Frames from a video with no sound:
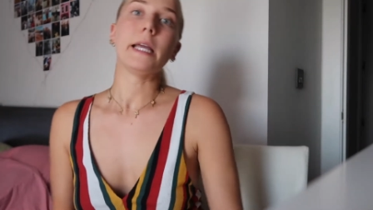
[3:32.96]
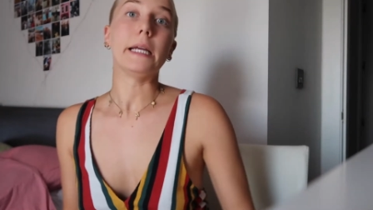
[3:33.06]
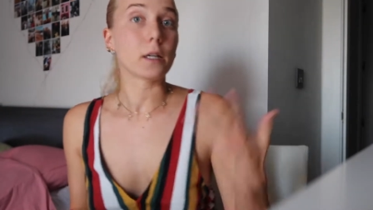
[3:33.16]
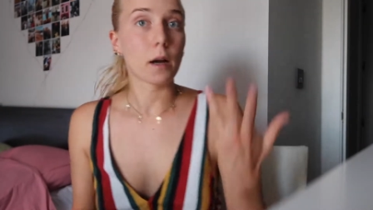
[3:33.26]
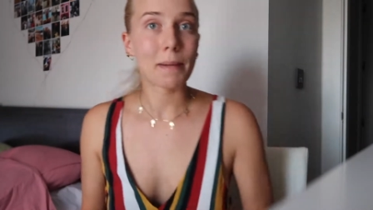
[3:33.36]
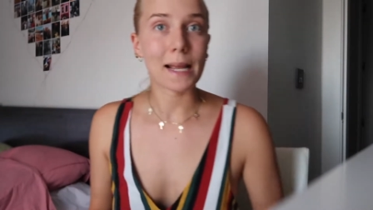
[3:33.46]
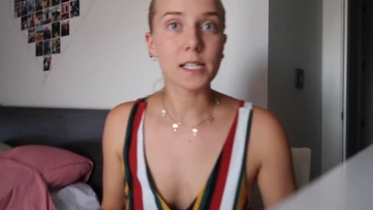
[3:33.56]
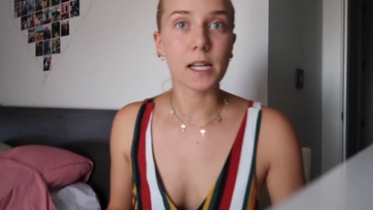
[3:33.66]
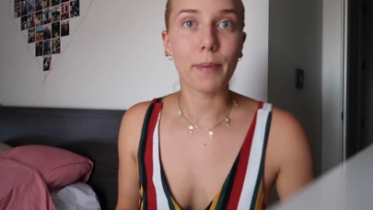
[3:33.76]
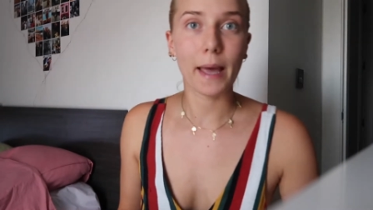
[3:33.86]
either a
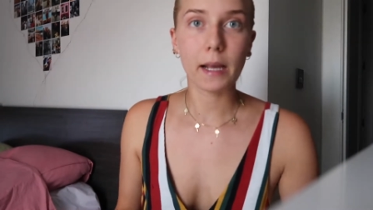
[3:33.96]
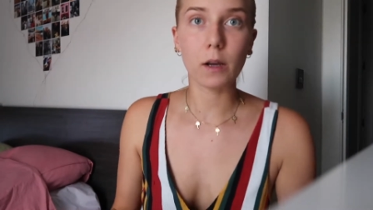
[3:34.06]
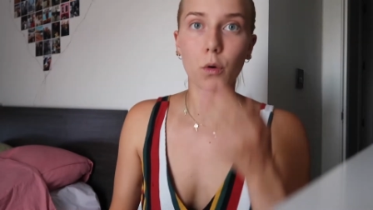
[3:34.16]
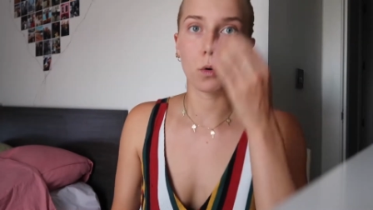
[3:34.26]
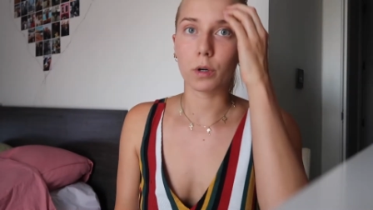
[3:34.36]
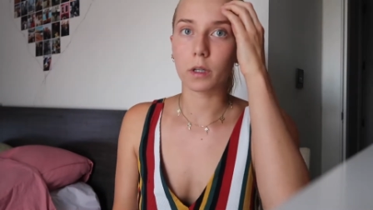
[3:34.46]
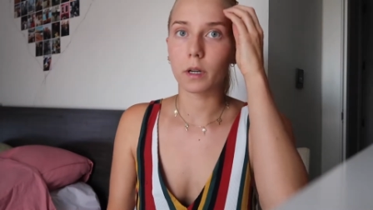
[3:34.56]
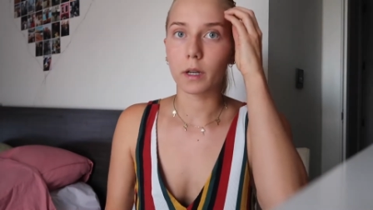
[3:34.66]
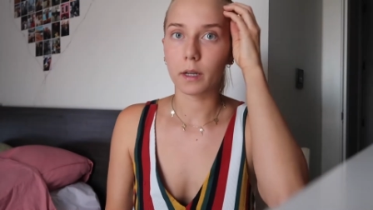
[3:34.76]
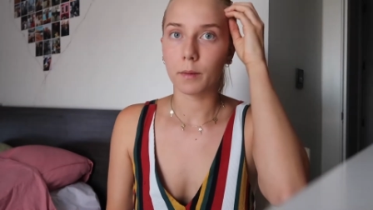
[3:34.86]
plastic bag or
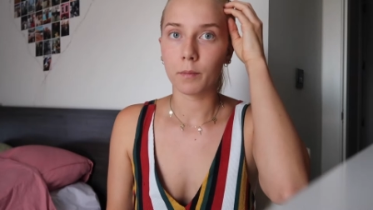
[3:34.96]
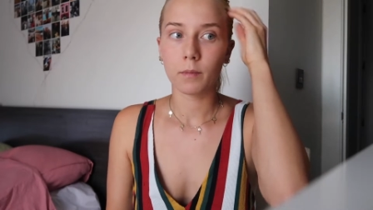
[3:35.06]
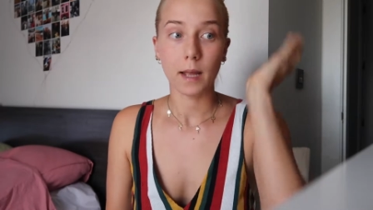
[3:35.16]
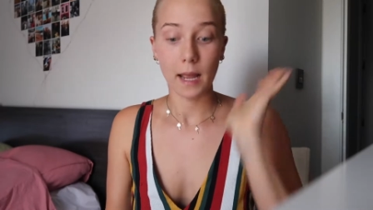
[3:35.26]
um,